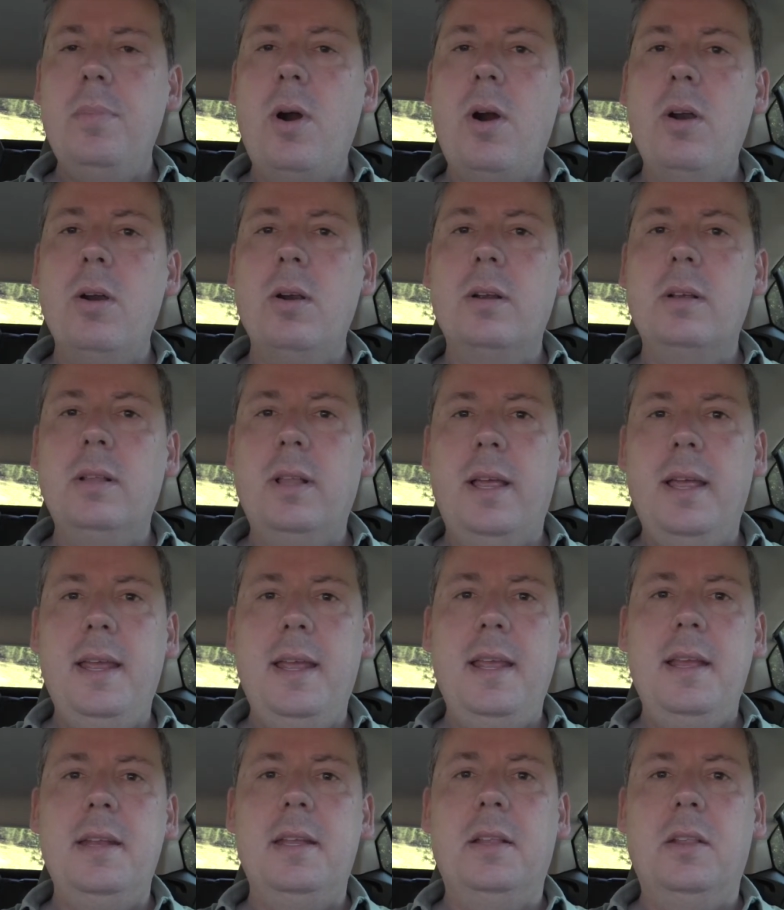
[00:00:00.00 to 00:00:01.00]
Park
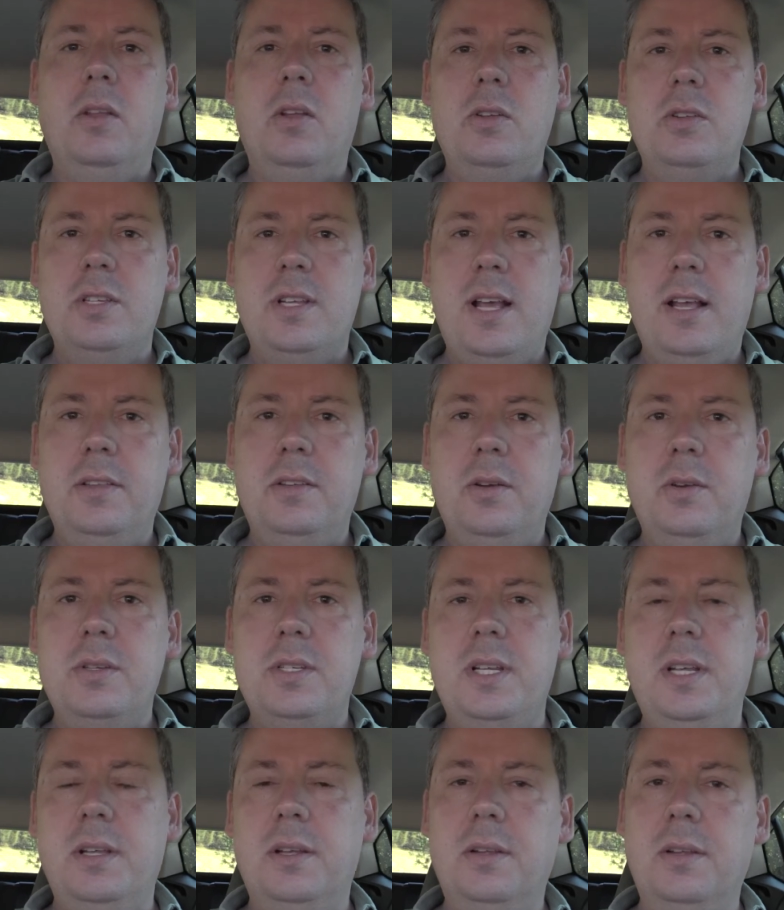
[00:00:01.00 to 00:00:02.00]
Lane in Los
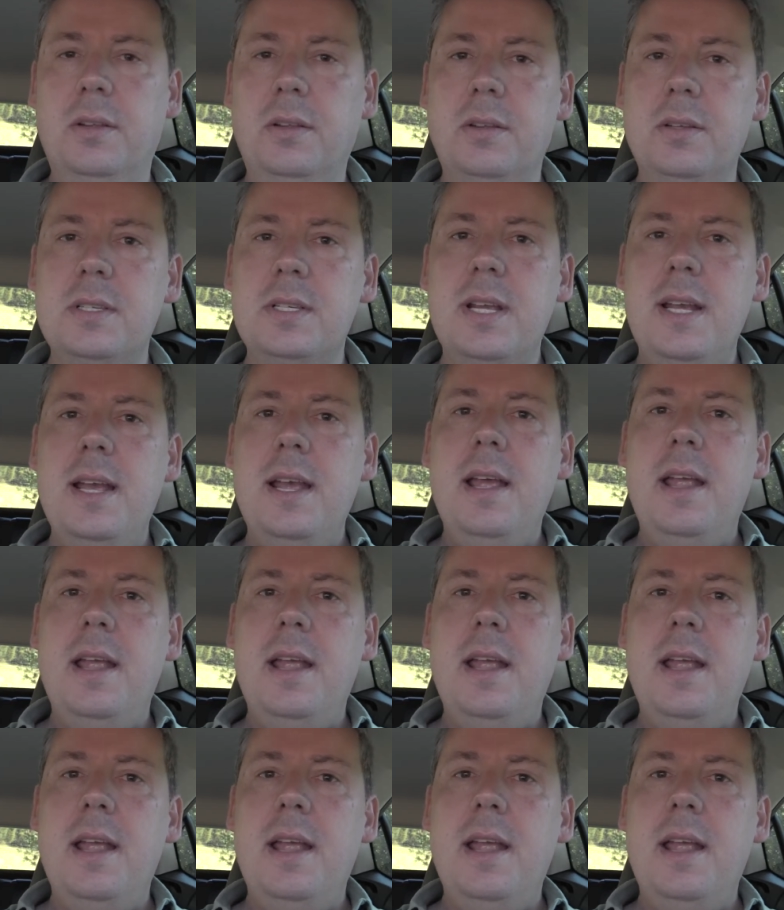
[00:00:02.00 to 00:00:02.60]
Altos Hills.